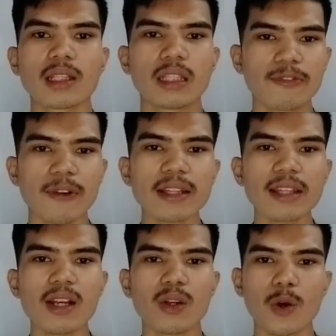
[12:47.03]
The
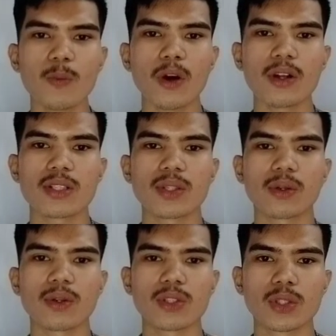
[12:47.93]
frontal lobe
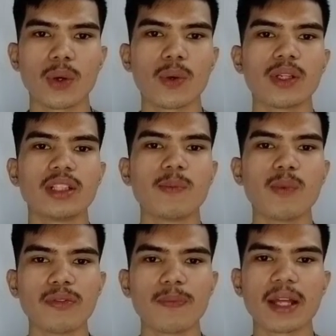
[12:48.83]
also controls the
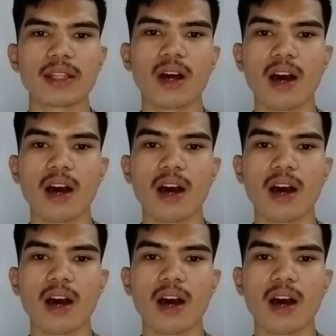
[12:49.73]
movement